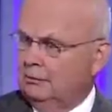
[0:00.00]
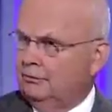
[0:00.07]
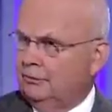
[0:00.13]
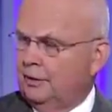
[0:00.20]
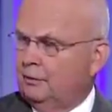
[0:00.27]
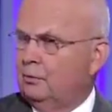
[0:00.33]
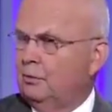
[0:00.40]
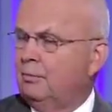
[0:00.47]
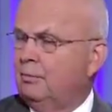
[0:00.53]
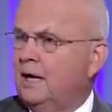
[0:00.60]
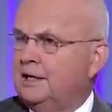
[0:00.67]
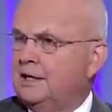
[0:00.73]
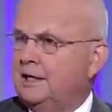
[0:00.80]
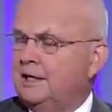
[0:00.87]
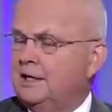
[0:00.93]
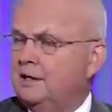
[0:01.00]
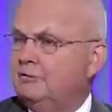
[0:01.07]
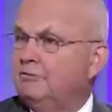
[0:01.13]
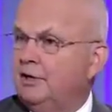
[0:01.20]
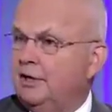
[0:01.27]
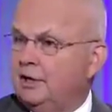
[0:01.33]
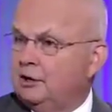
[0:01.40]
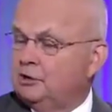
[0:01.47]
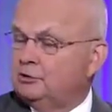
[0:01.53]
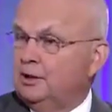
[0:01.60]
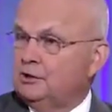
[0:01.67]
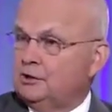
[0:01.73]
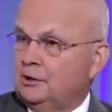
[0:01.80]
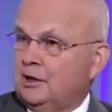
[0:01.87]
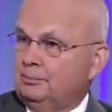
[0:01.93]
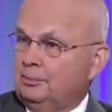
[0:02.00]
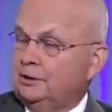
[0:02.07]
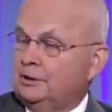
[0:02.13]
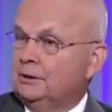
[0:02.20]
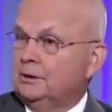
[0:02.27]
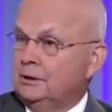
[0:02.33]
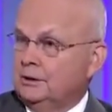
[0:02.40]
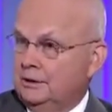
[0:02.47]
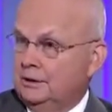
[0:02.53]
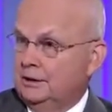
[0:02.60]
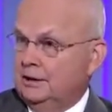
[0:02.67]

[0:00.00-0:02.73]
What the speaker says: I don't think we're buying any advantage by stopping